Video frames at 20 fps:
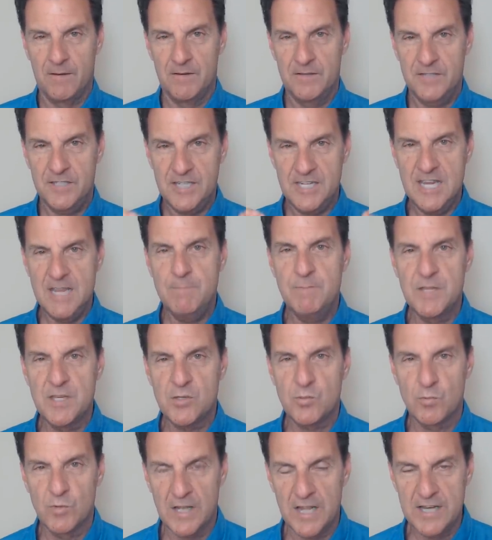to keep
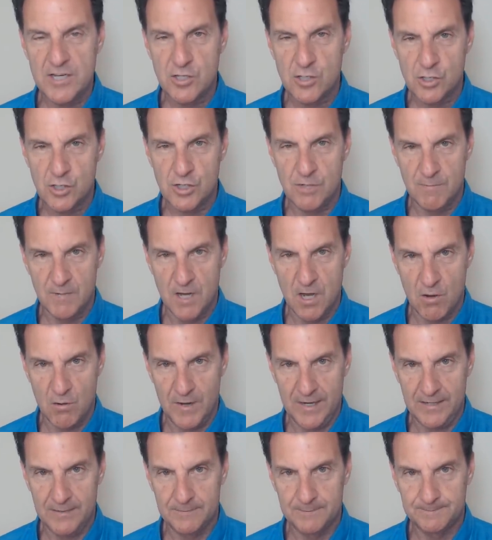this relationship going.
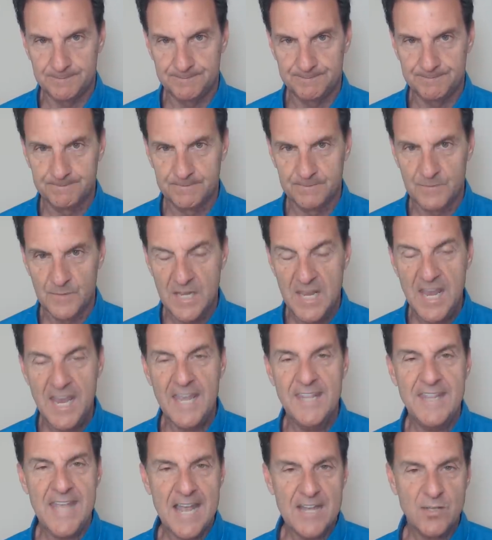
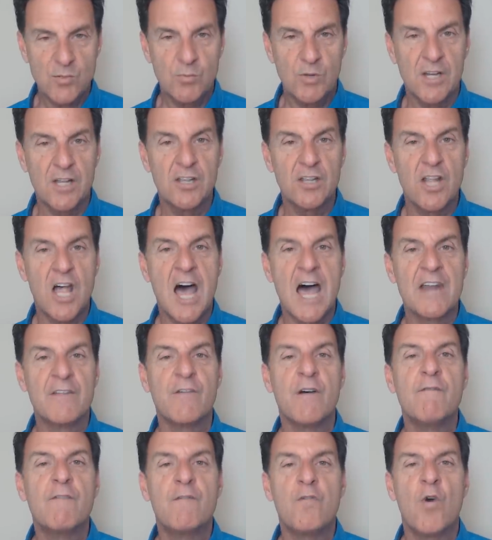And that's what a lot of
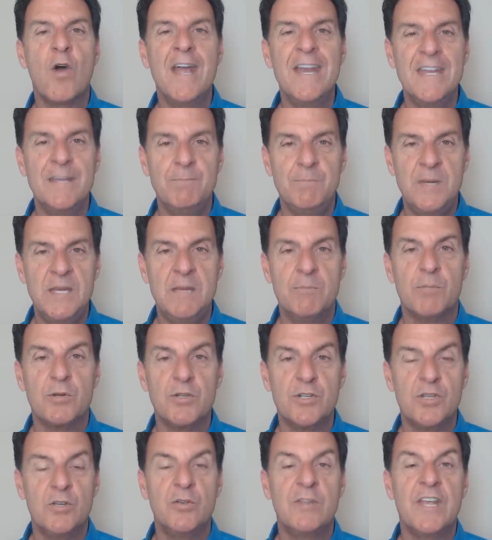avoidant people
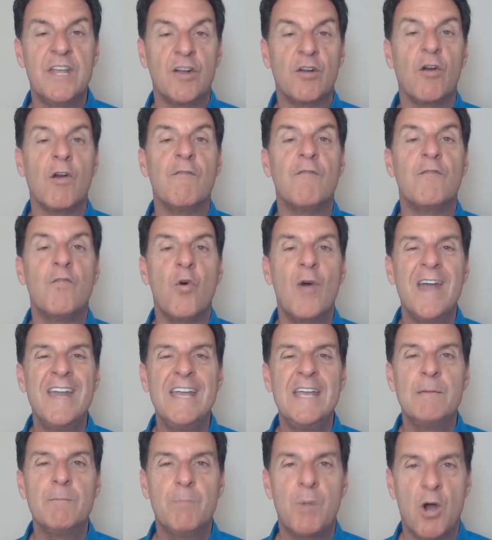do that are
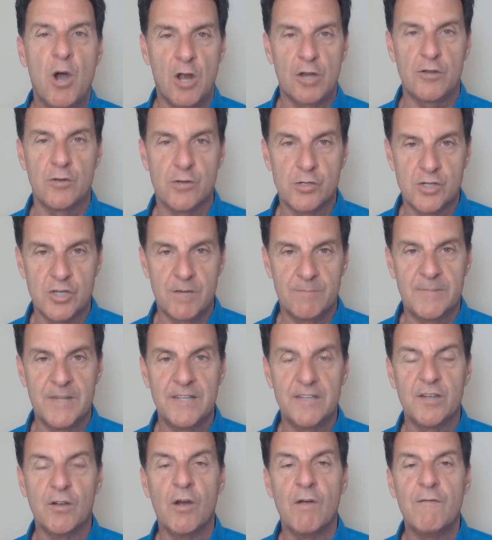avoiding partnership,
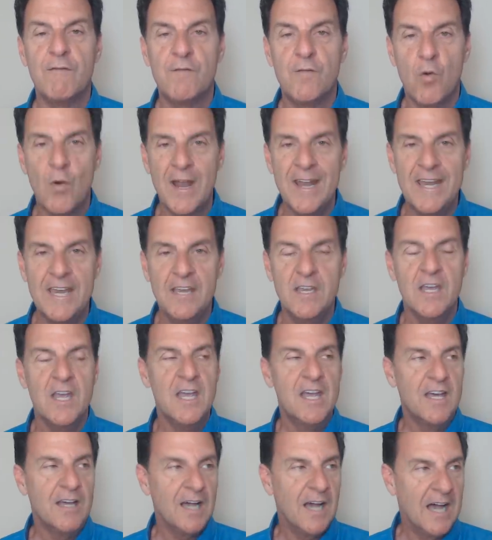that they're avoiding
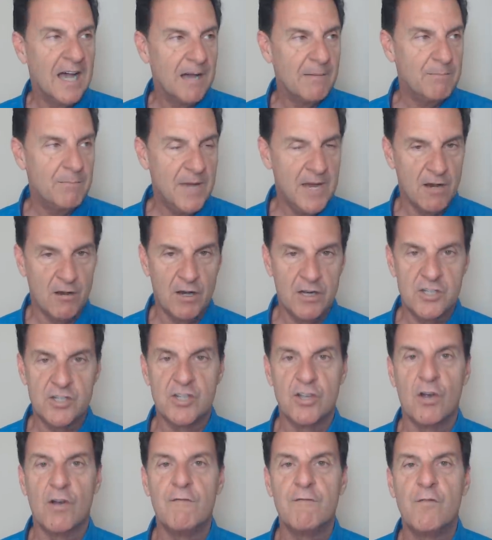uh, marriage.
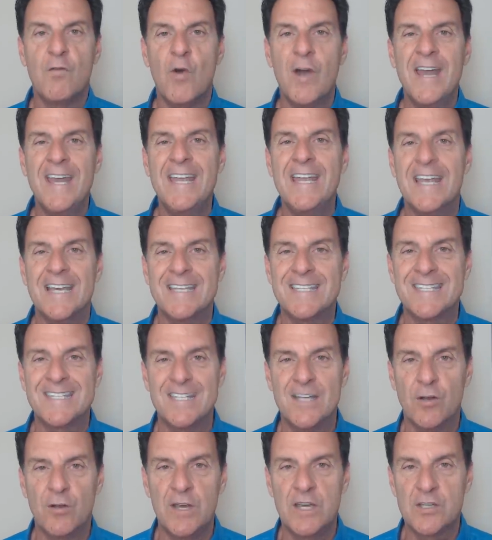They're avoiding a
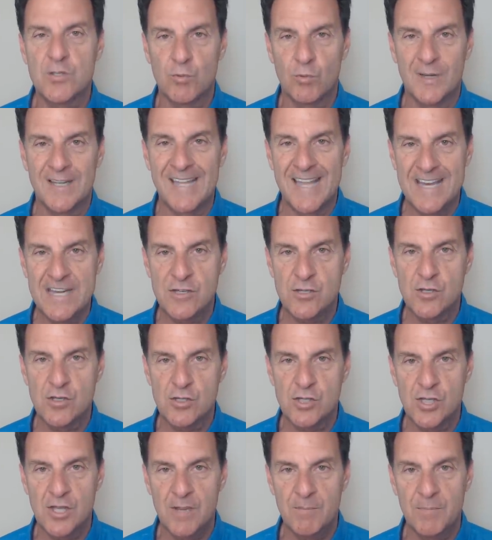serious
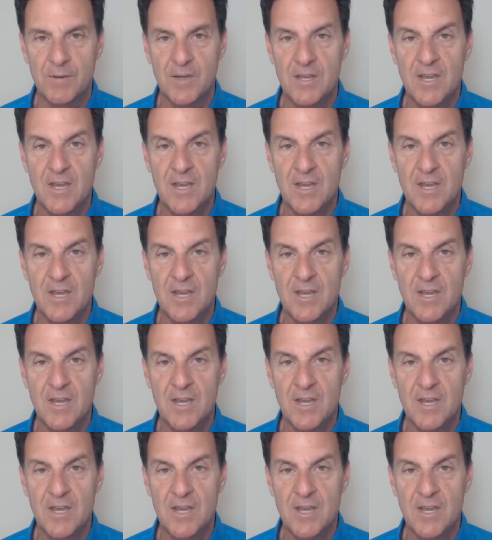relationship